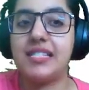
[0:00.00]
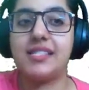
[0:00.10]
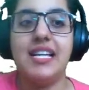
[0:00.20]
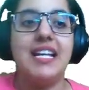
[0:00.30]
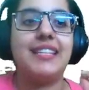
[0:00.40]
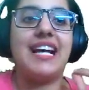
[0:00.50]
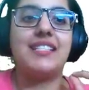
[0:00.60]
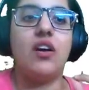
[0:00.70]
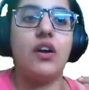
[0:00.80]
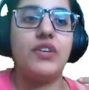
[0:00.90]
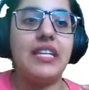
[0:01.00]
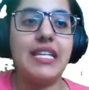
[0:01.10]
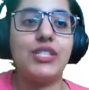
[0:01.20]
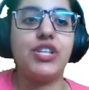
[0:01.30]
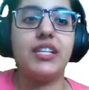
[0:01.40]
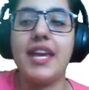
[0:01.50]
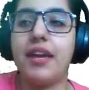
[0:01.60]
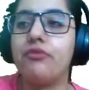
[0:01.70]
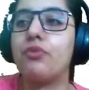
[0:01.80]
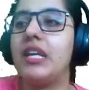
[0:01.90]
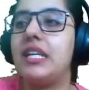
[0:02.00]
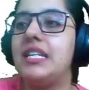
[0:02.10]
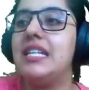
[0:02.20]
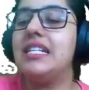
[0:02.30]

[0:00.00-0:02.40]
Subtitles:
is that our each and every